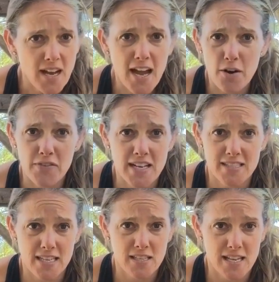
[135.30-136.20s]
I don't think
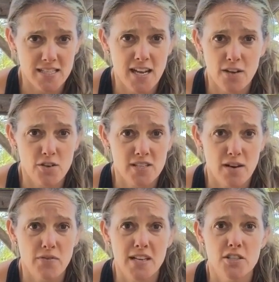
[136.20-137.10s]
it's, as Kaia coaches,
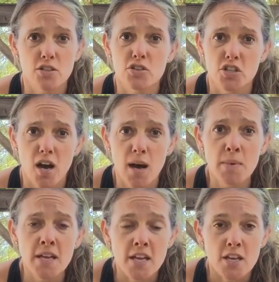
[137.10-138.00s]
I don't think it's your
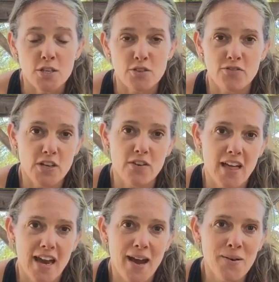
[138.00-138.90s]
job to figure
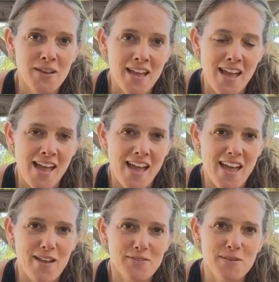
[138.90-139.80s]
that out.
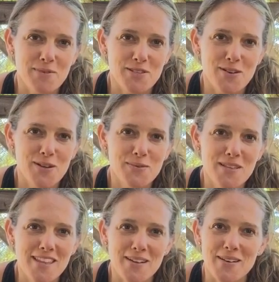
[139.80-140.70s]
If someone struggles
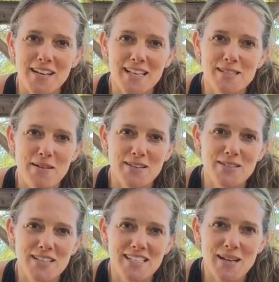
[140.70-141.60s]
with it, they're going to get some
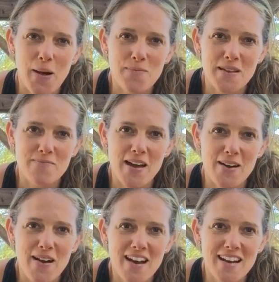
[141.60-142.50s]
exercise to help them get
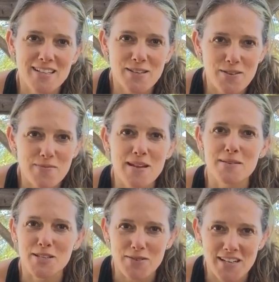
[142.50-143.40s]
better at it. So they'll be
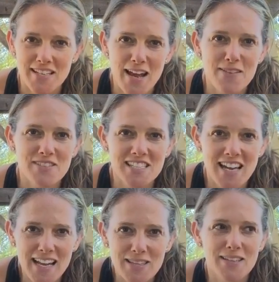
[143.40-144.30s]
able to stretch it out if it's
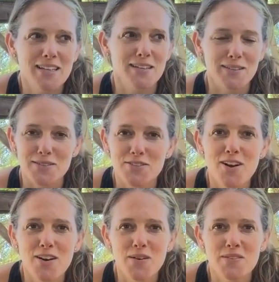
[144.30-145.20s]
tight. They'll get it a little
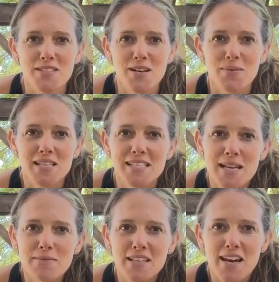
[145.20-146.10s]
stronger if it's not quite
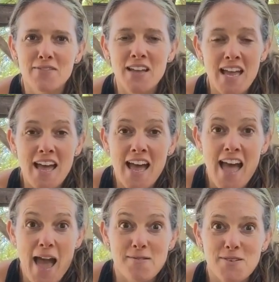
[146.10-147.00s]
stable enough.
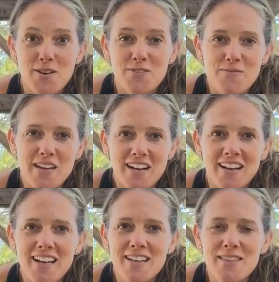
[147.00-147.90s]
And we'll go from
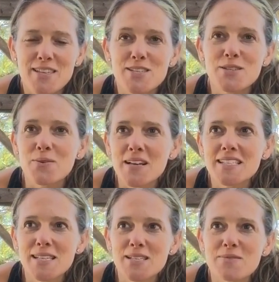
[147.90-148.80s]
there. The
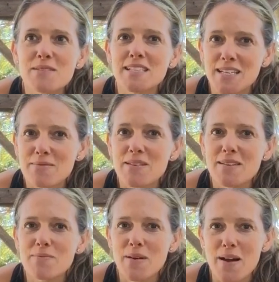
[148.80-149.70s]
scoring system is going to be